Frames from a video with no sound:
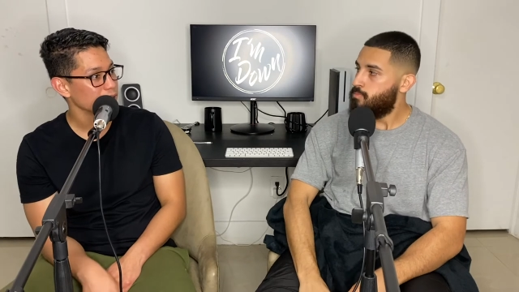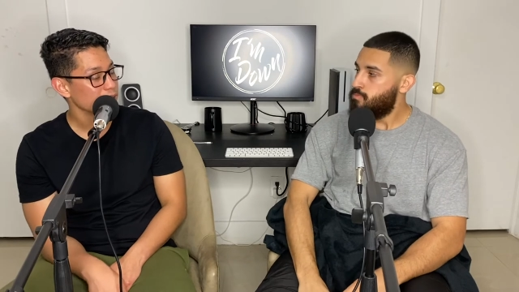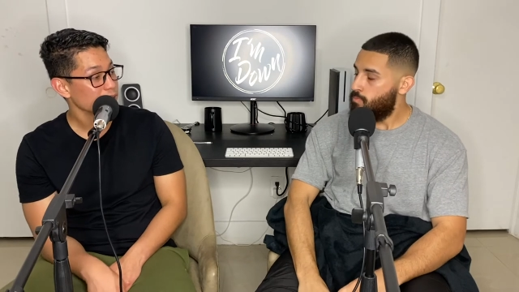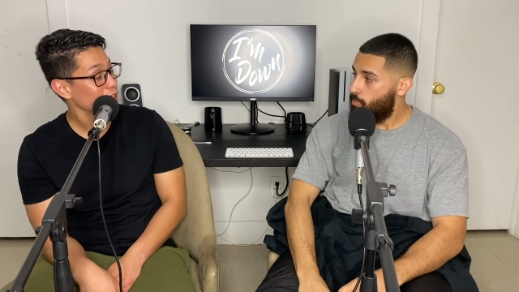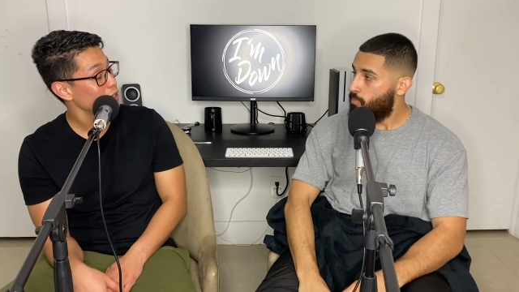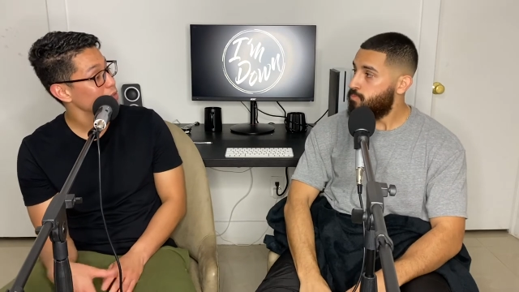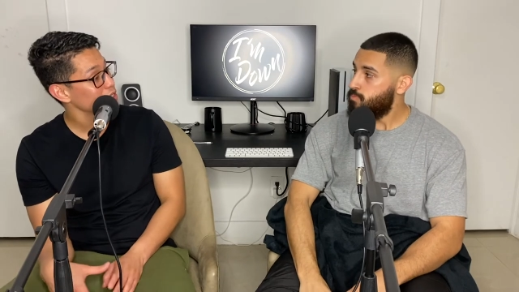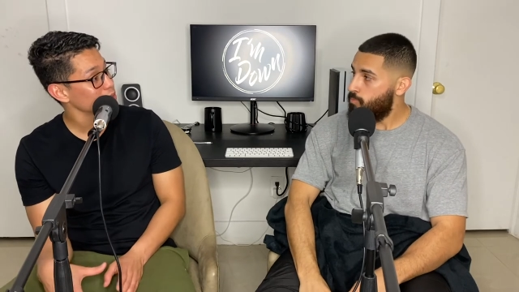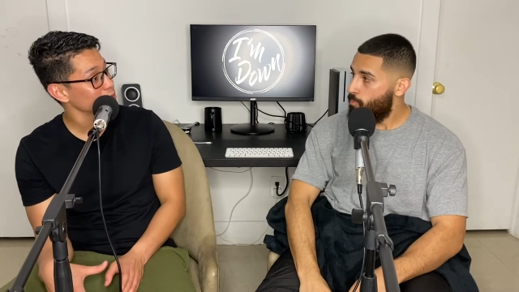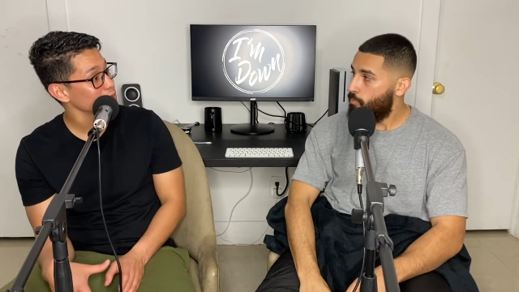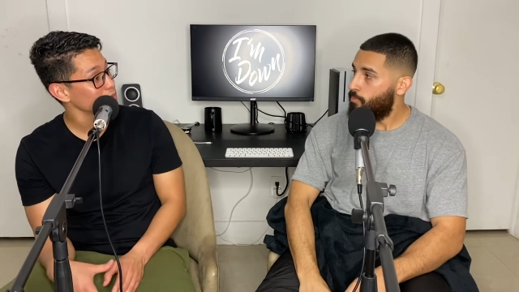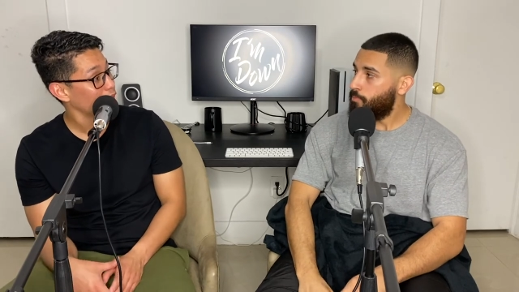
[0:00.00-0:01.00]
Speaker 1: And number
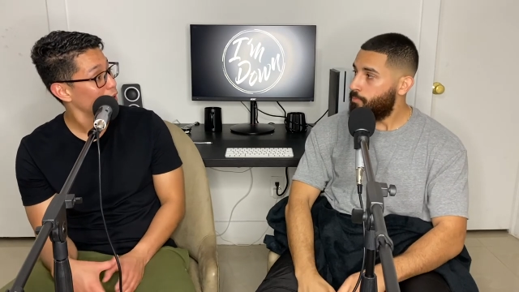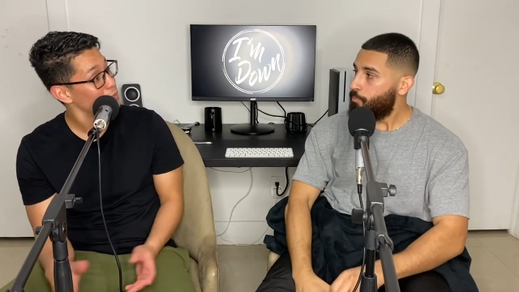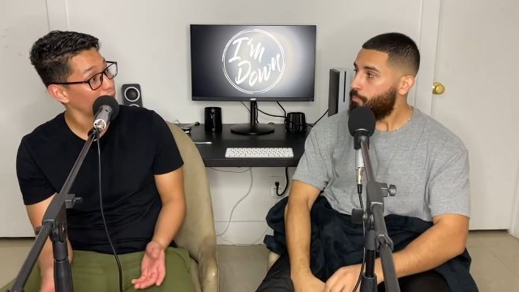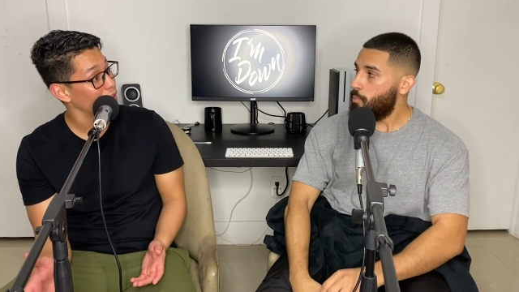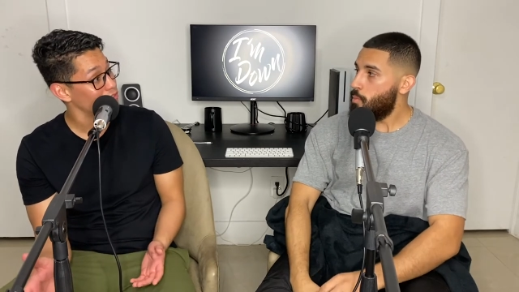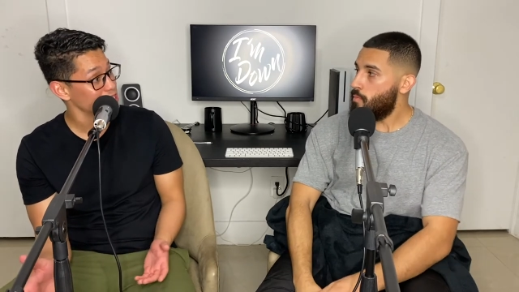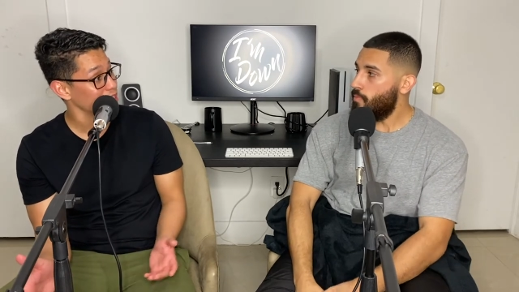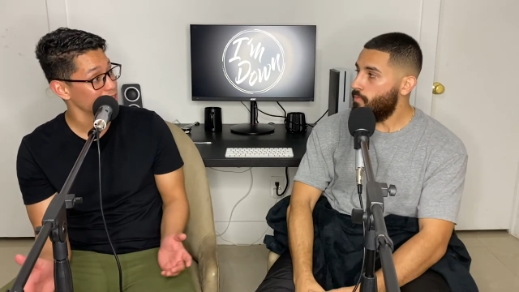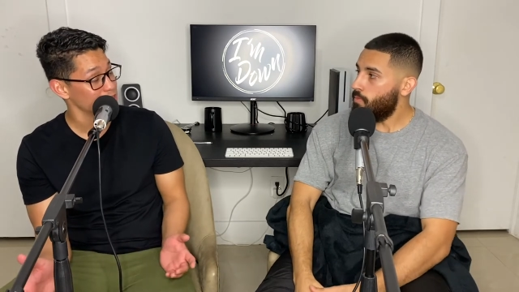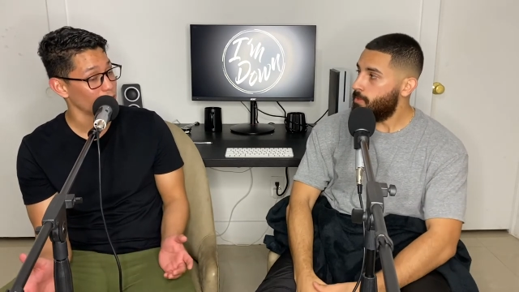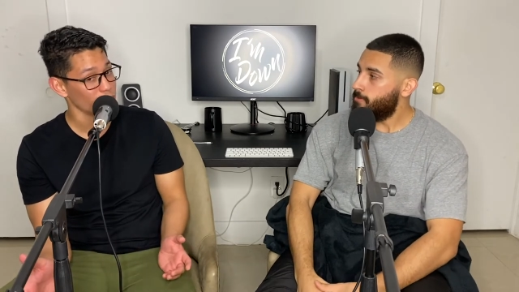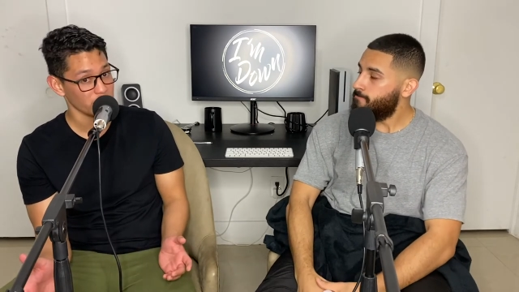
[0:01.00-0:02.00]
two, I've, I've said
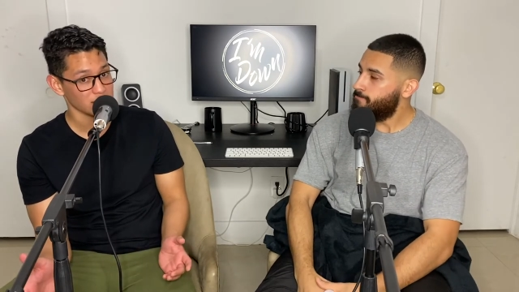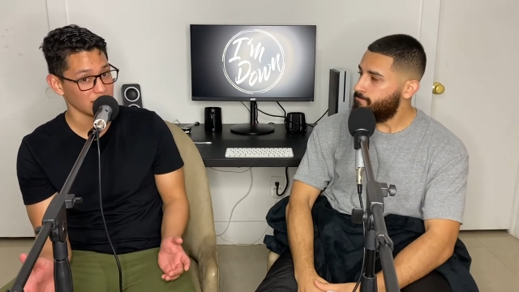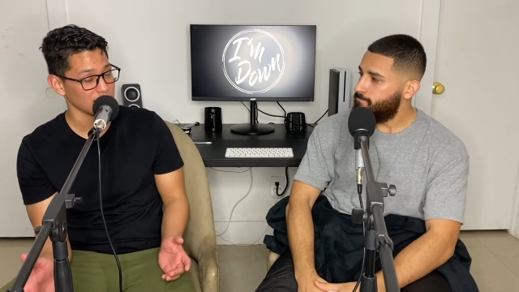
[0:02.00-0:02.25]
this always.